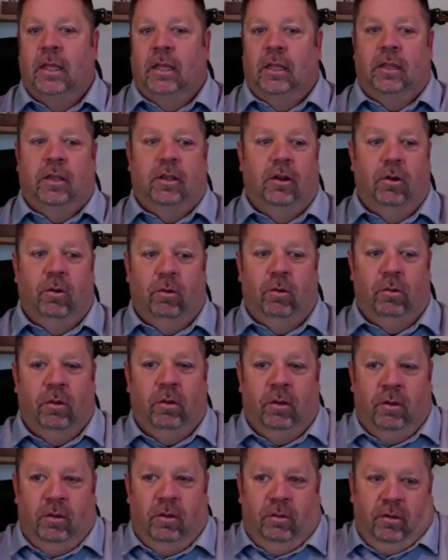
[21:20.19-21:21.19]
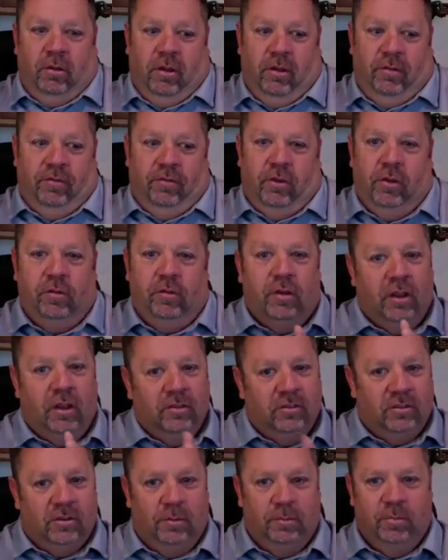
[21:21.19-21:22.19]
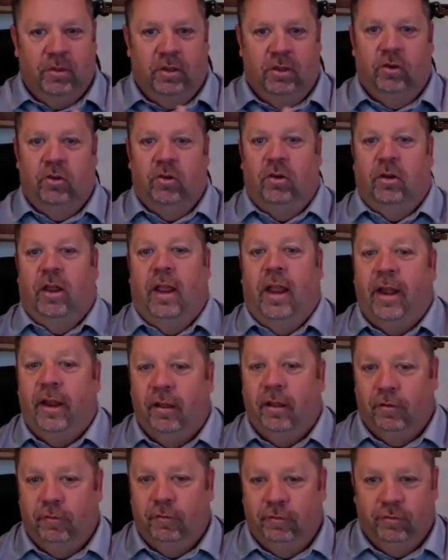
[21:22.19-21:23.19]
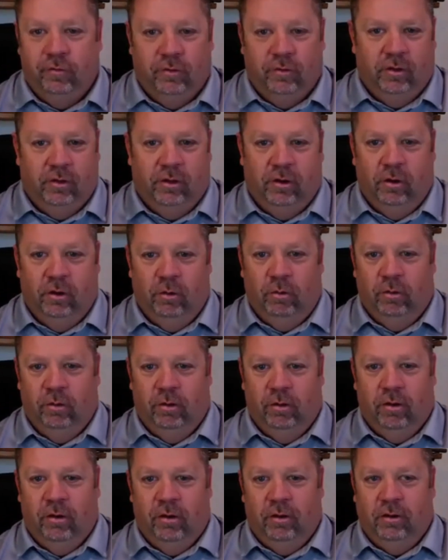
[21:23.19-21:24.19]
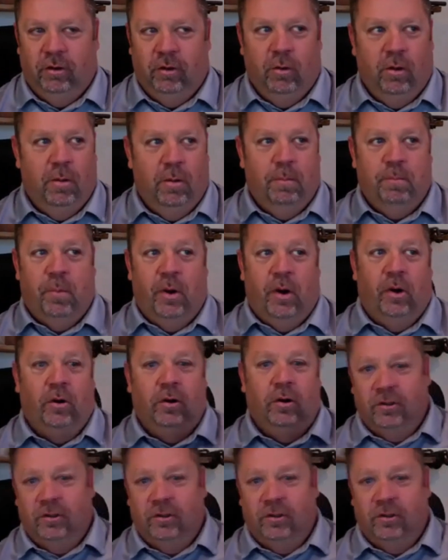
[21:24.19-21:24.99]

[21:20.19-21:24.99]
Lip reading: If you've got something creative, a barn